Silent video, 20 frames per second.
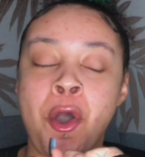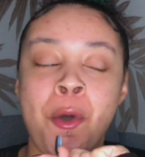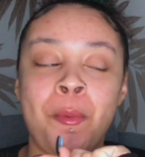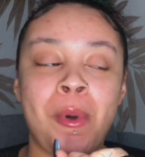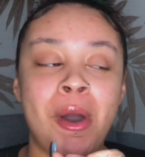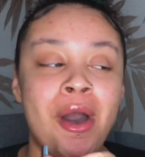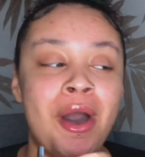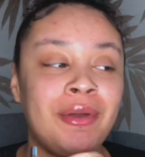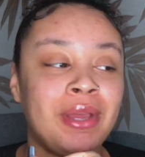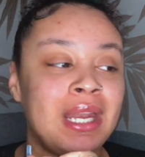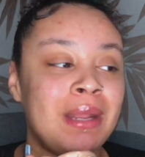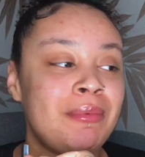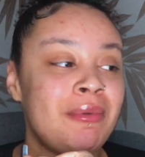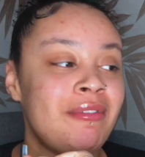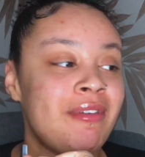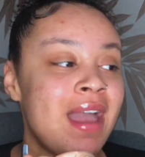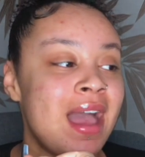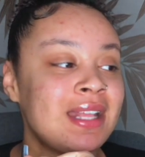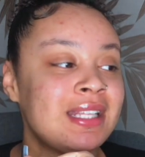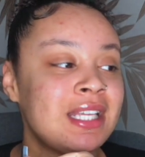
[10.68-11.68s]
But I'm going to be
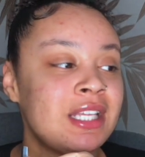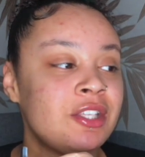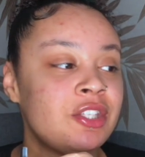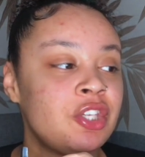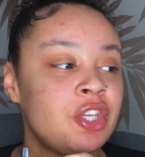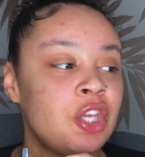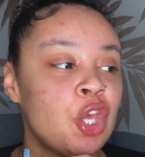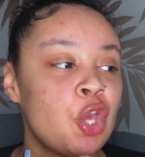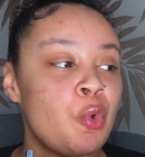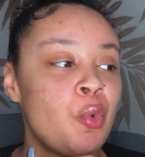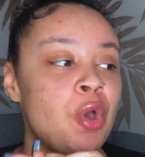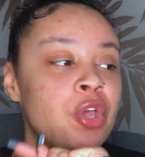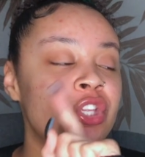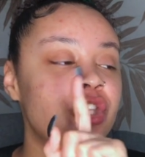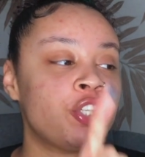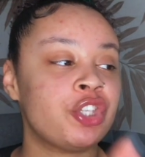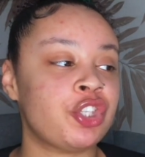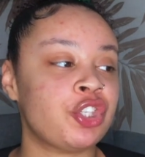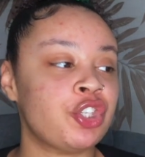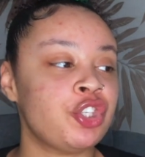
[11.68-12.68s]
reacting to
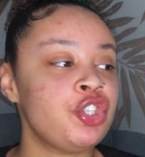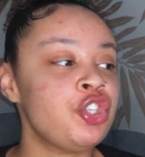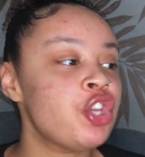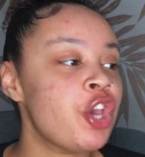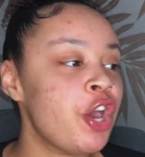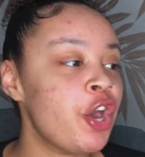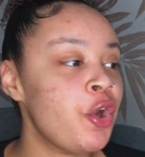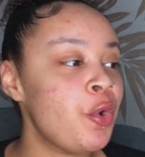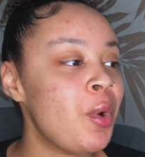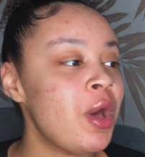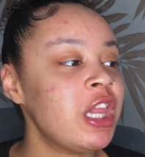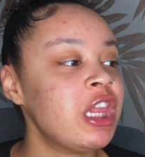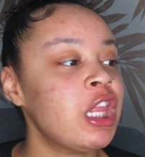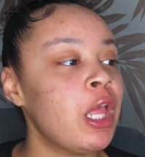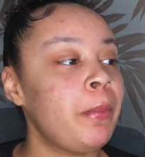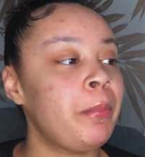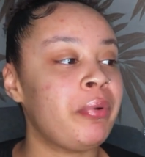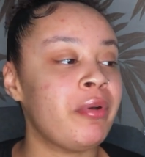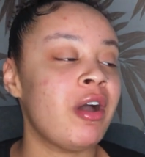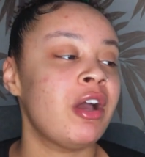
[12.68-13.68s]
Snow
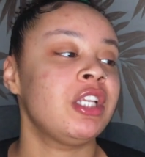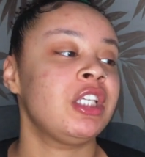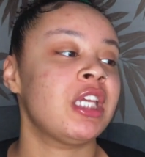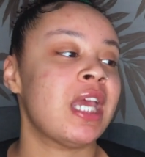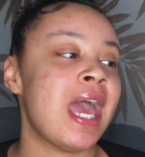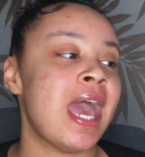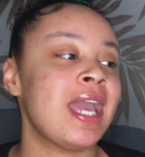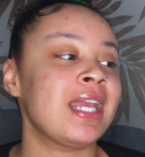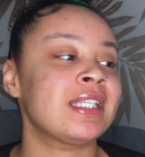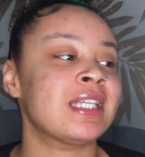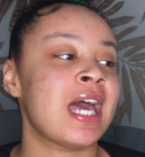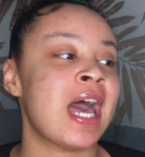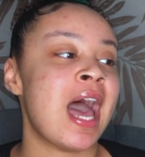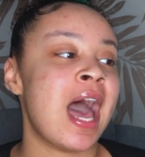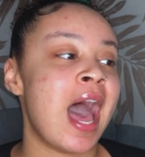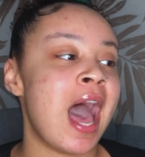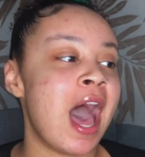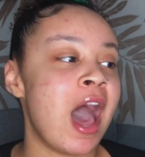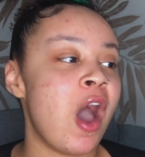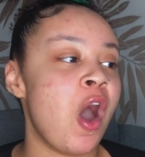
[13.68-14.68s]
Tha Product,
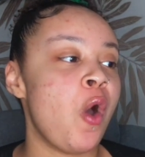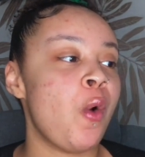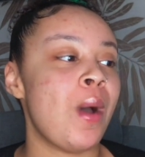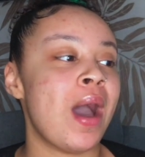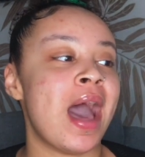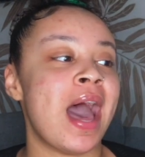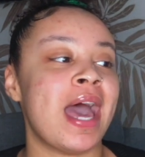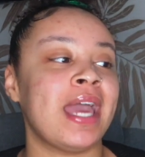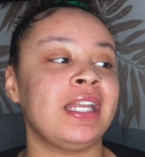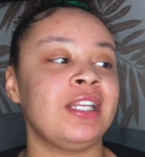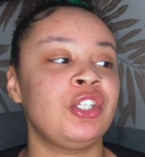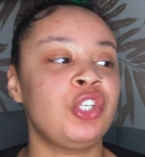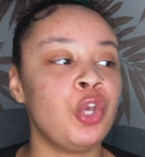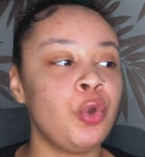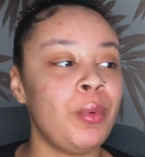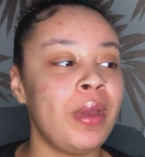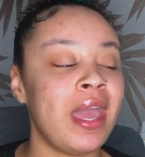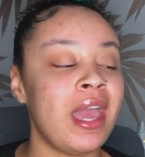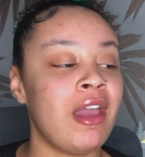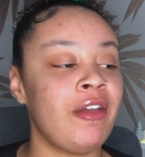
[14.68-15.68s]
How I
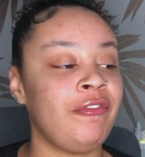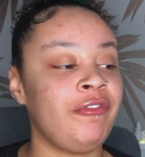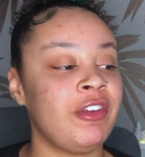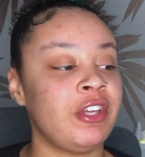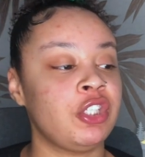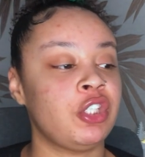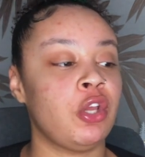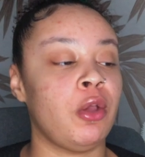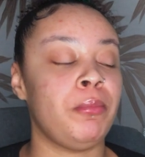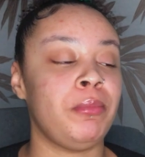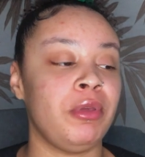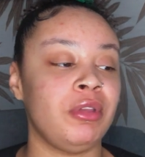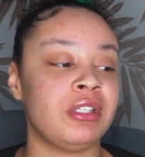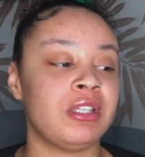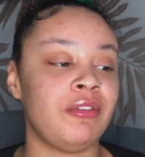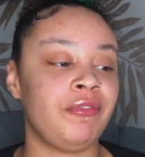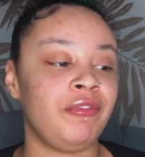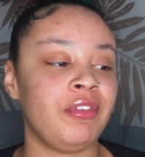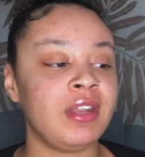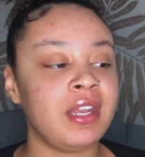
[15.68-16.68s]
Do It, official
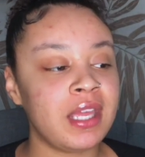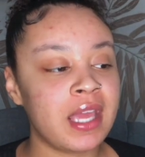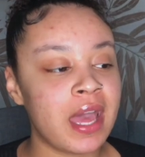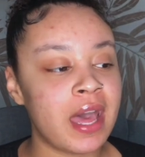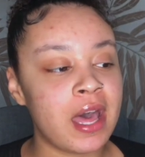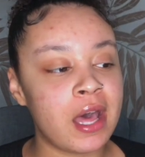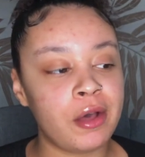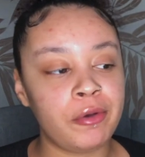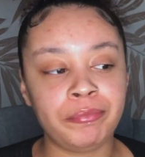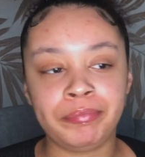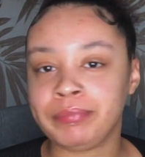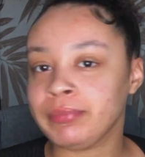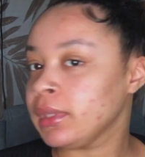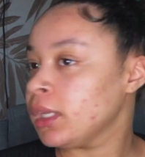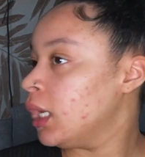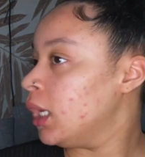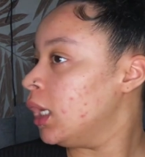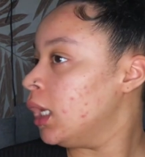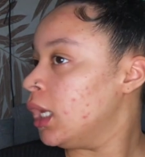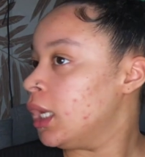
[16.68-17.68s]
music video.
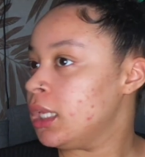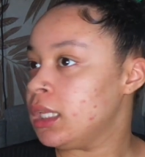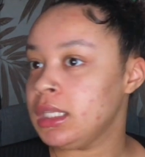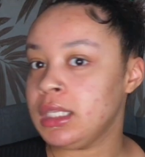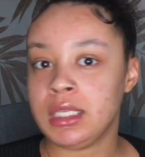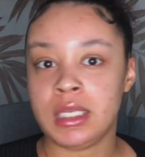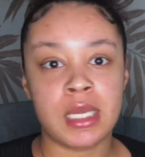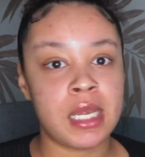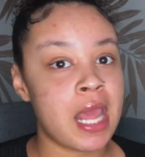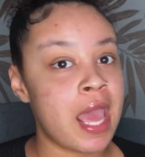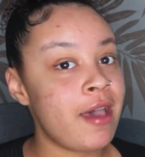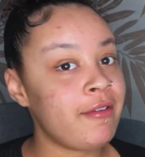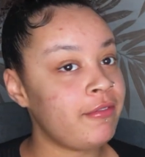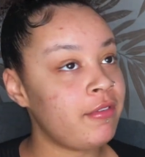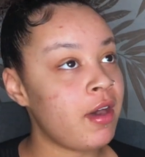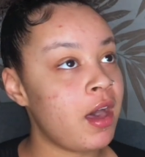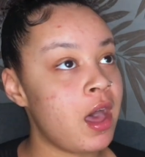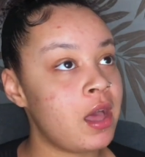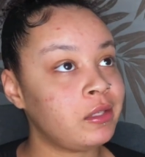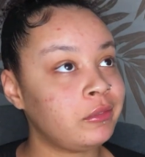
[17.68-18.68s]

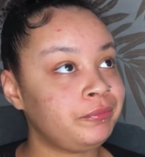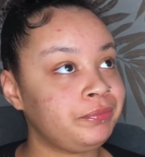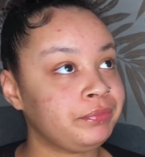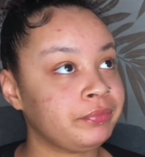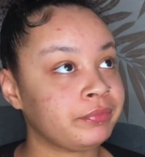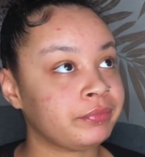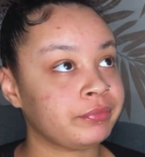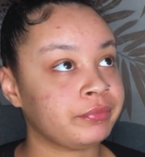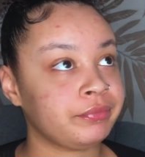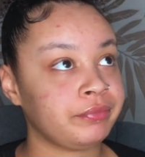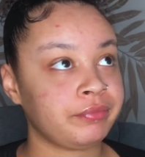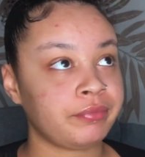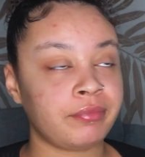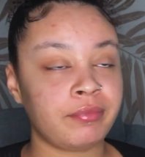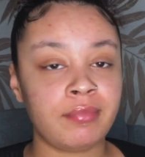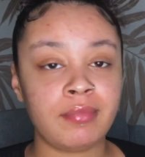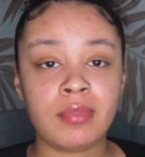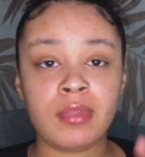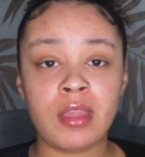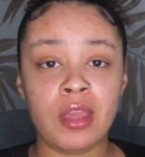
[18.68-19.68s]
Never
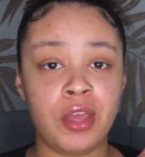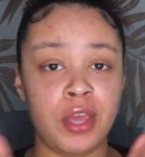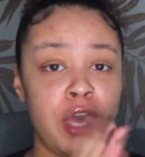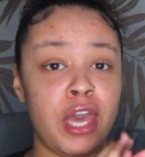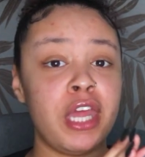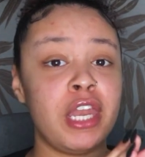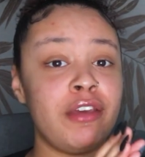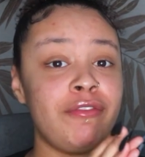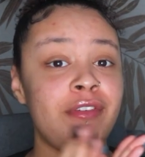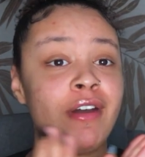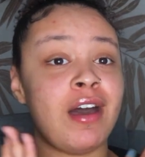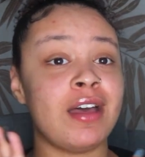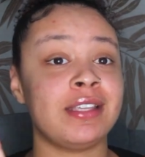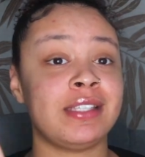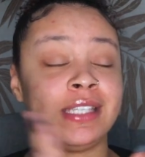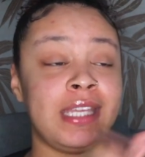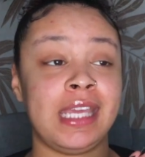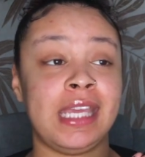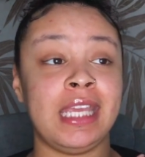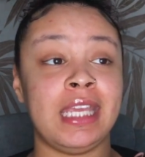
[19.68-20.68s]
heard of her,
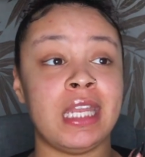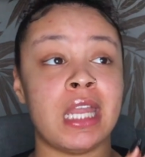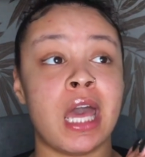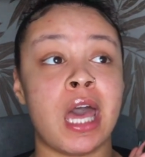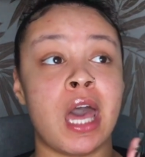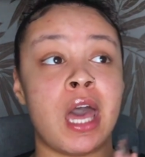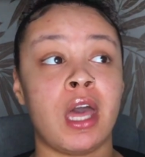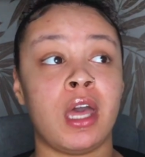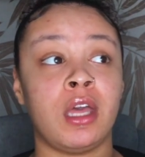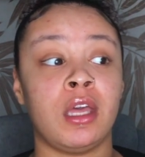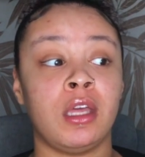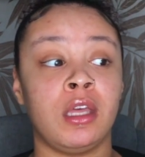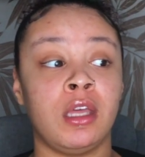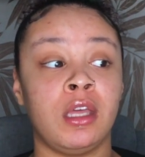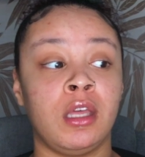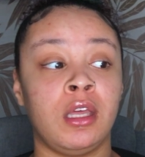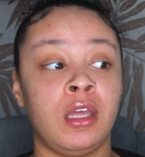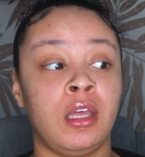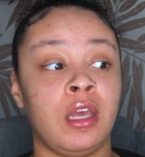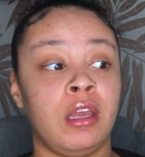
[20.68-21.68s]
seen her,
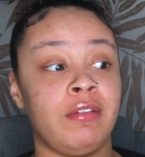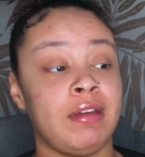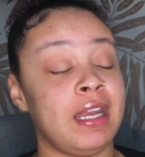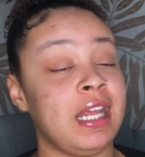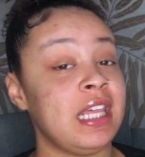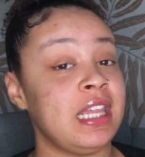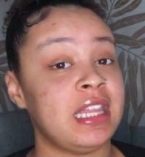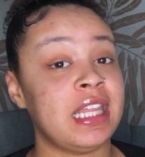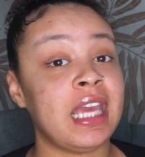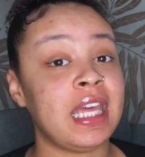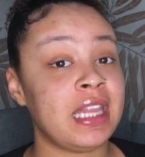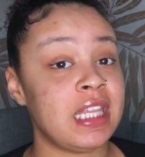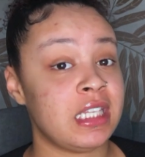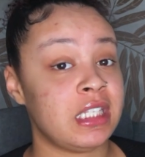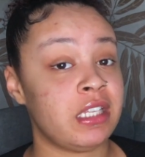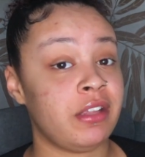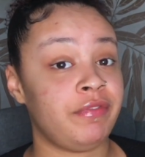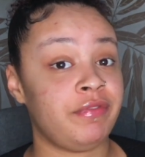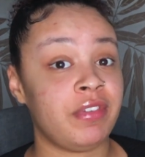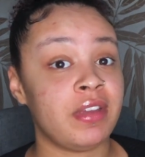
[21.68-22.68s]
or anything. This
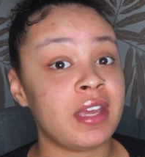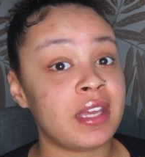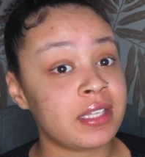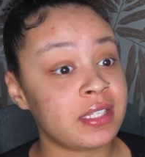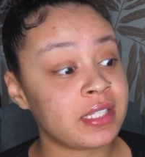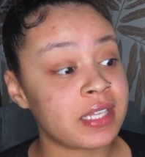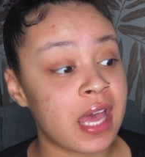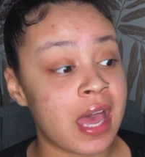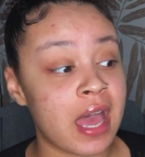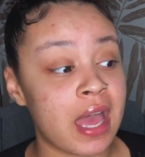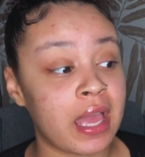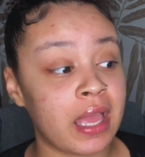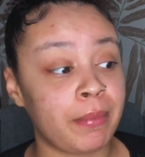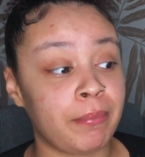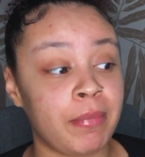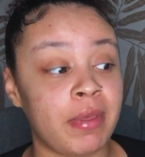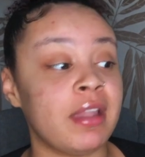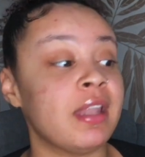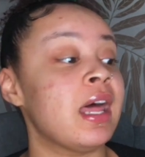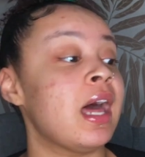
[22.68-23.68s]
is the first
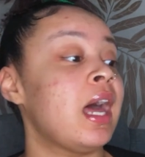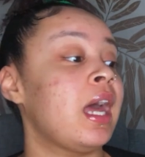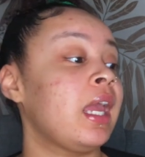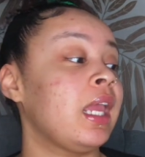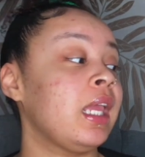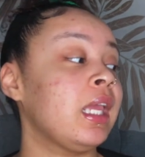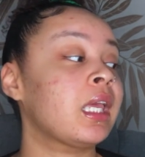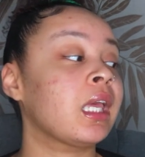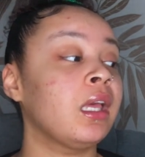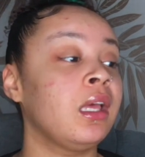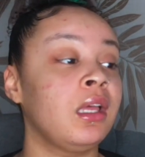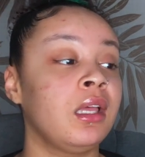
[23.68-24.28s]
time me like